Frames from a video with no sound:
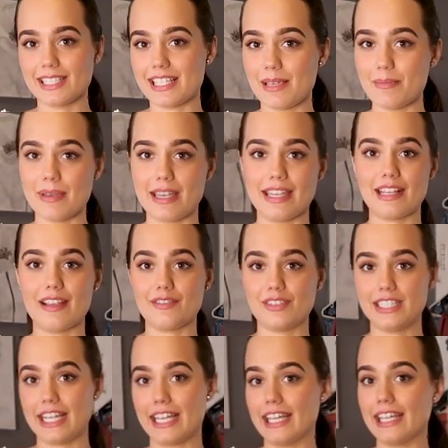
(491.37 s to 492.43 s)
the same bag
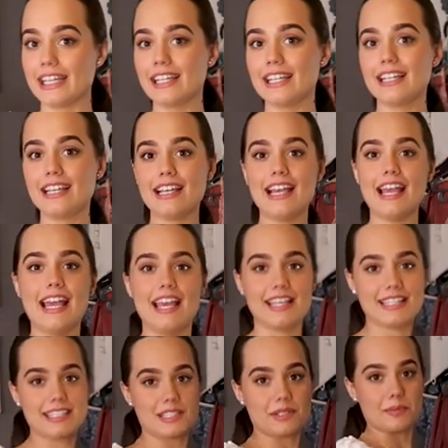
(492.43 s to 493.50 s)
every day,
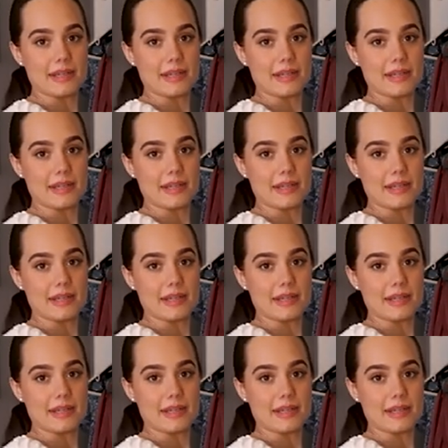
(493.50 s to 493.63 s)
and